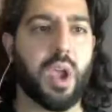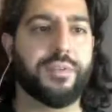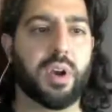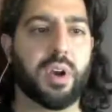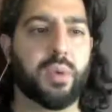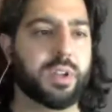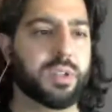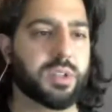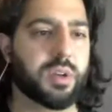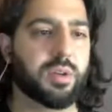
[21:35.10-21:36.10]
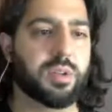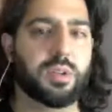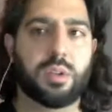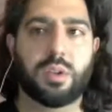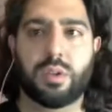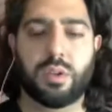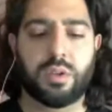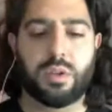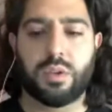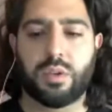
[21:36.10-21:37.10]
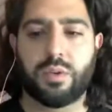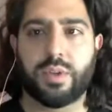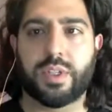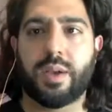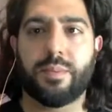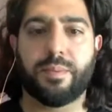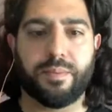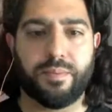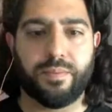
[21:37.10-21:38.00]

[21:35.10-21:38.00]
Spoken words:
It's an epic. It's an epic, like